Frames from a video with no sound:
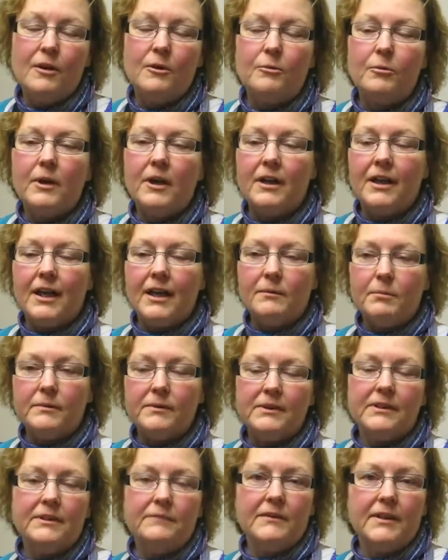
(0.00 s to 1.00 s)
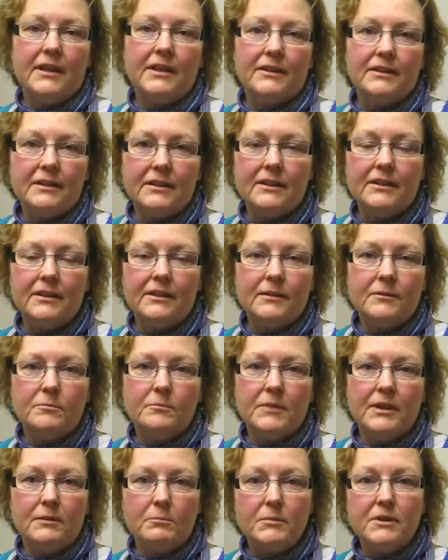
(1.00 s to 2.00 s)
Well, I believe that uh,
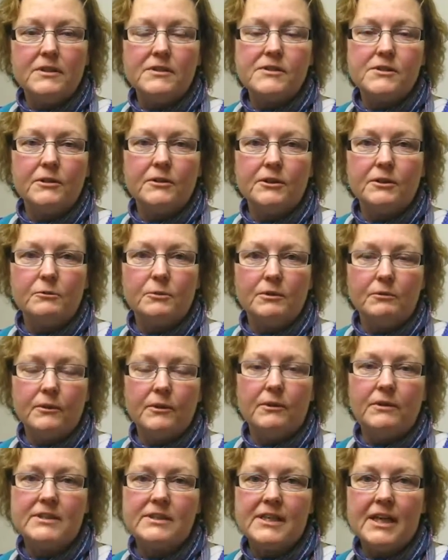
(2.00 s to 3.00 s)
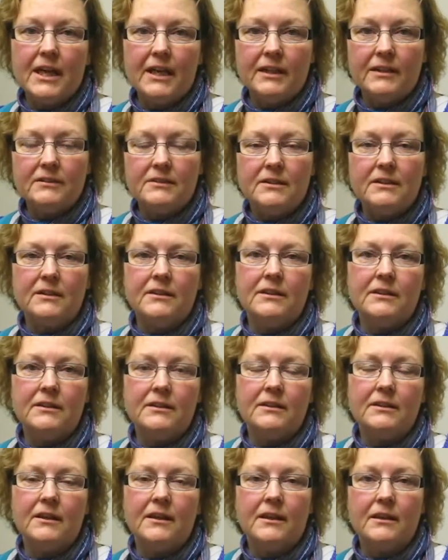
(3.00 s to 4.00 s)
in Minnesota we've always had
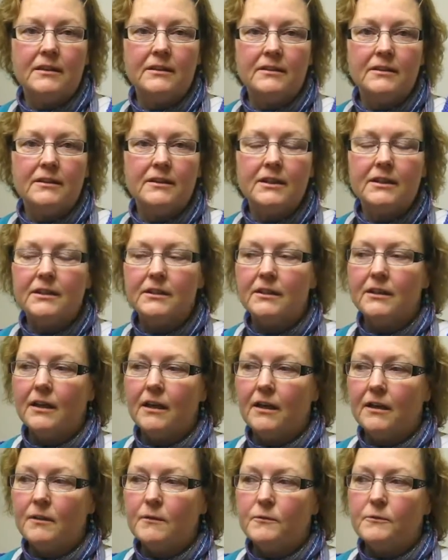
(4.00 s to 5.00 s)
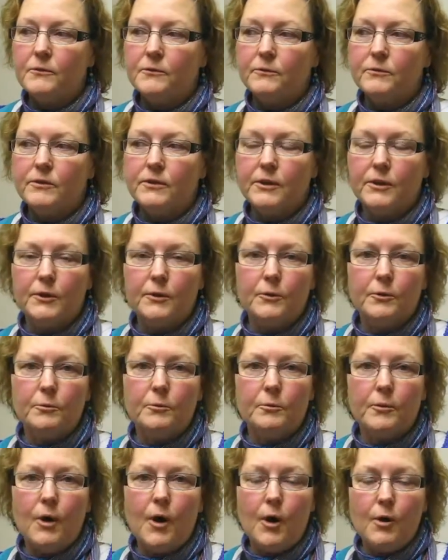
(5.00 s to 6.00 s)
the uh, thing of, you know,
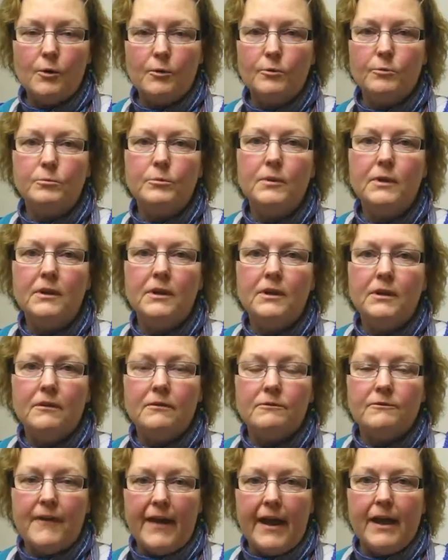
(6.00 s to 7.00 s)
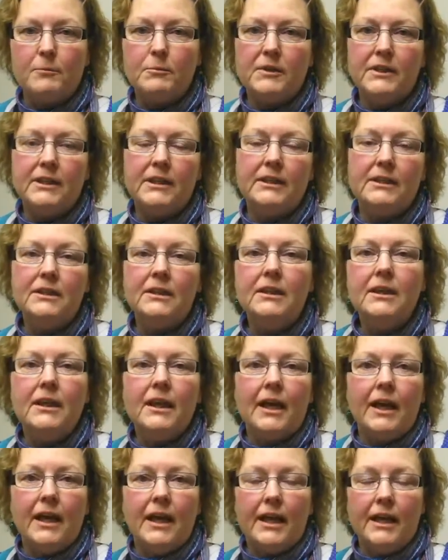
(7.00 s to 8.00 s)
home, family,
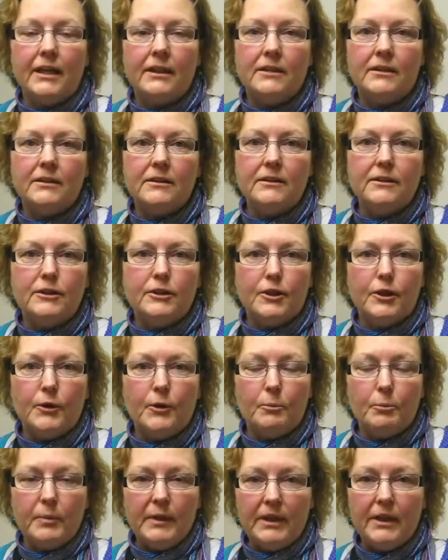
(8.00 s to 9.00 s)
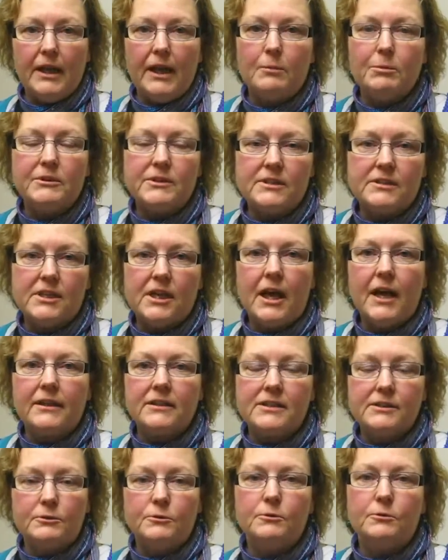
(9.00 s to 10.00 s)
and, you know, being able to talk
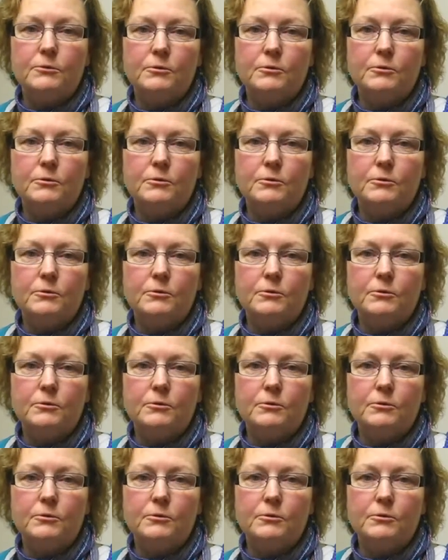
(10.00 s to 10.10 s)
to